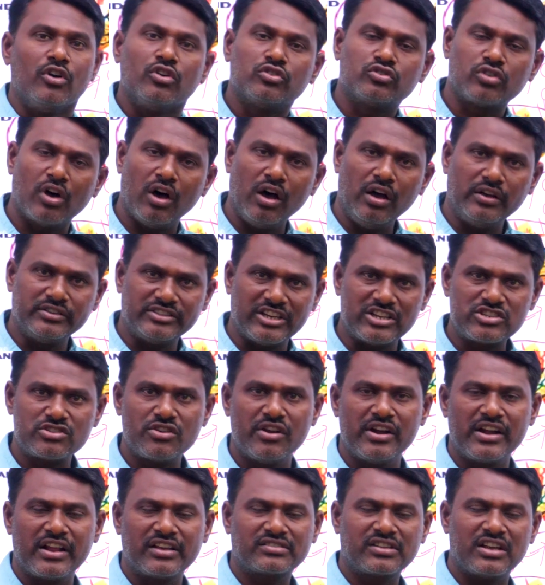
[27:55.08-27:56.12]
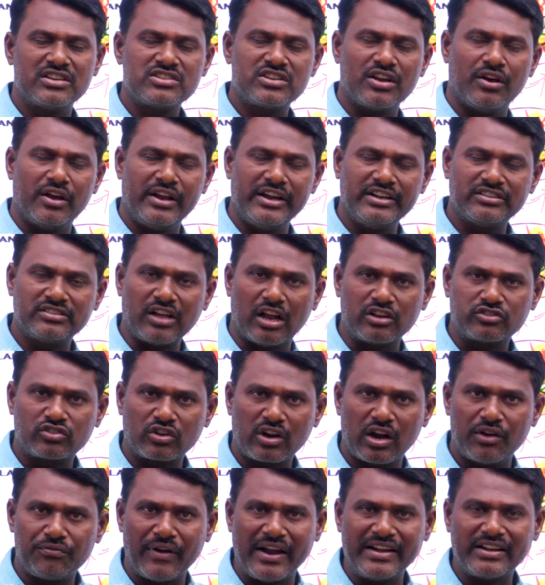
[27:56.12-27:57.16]
So just now I discussed, it is also
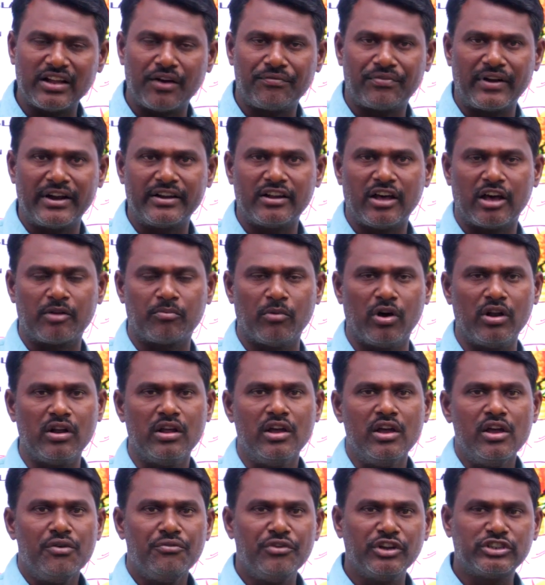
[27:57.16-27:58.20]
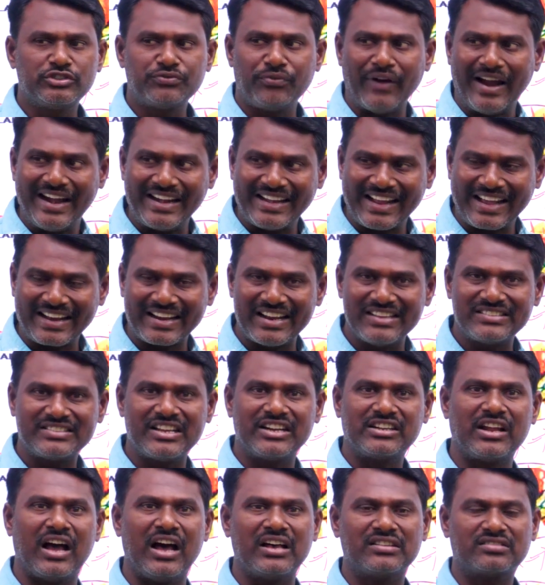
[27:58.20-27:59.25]
called fight or flight hormone, which fight against the
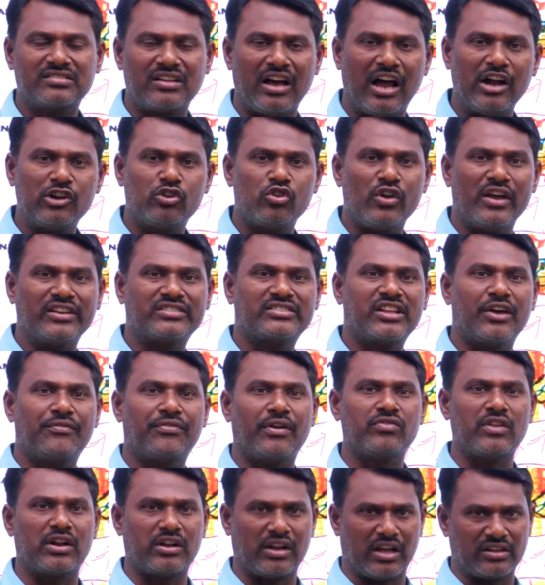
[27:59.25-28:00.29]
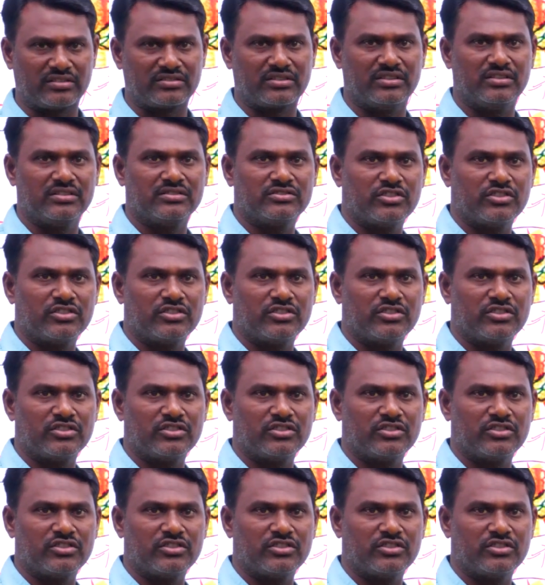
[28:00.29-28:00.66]
task or to escape from the task.